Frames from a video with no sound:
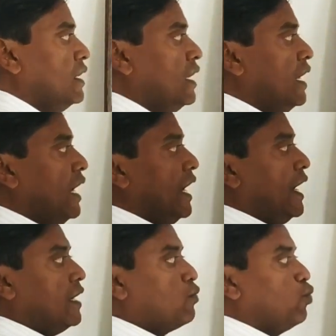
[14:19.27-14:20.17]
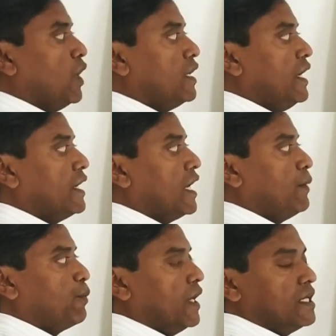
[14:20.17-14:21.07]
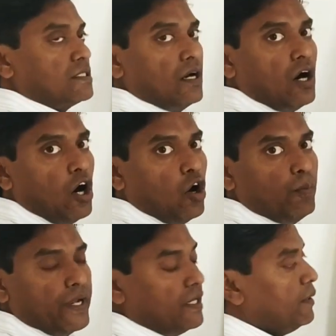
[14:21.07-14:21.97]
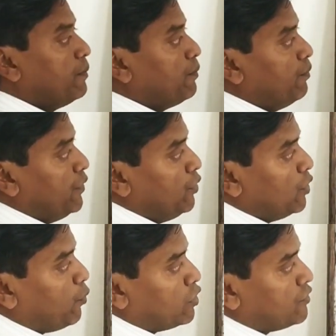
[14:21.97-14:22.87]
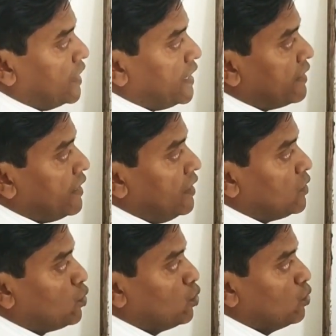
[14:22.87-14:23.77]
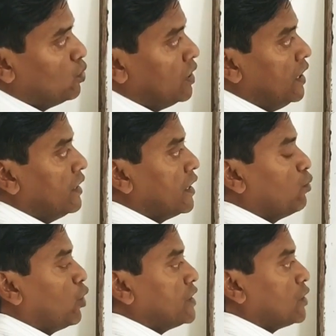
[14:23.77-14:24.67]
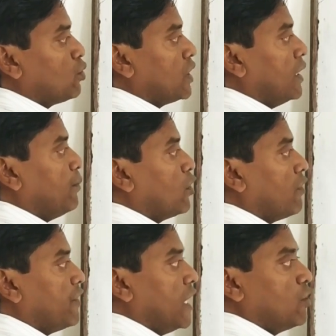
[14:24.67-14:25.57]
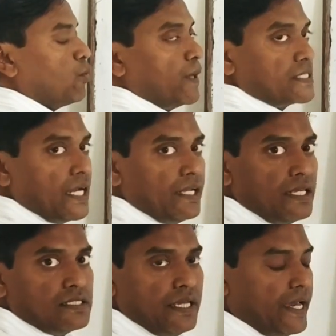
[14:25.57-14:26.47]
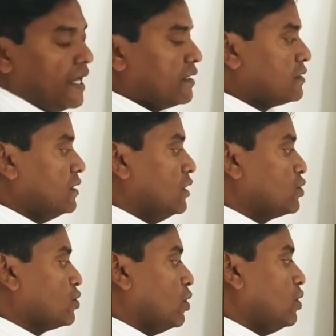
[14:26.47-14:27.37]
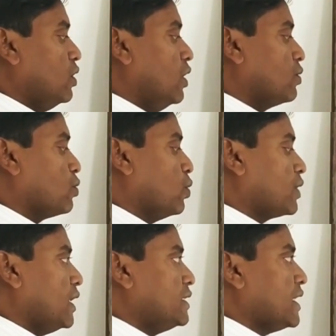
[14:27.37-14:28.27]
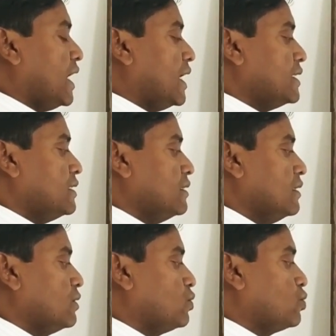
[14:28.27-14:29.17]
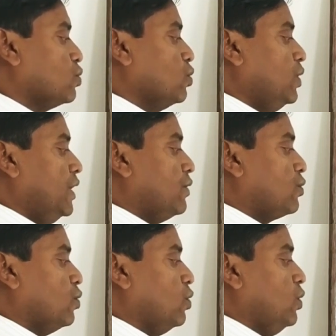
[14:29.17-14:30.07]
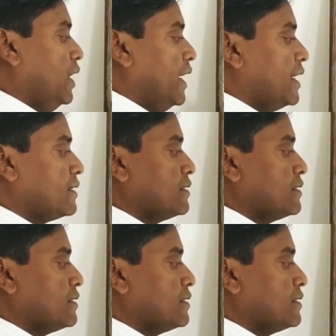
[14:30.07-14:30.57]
At one Ni plus, how many unit positive are there? 2. Then what is the total number of Ni2 plus ion is X. So total charge 2 into X.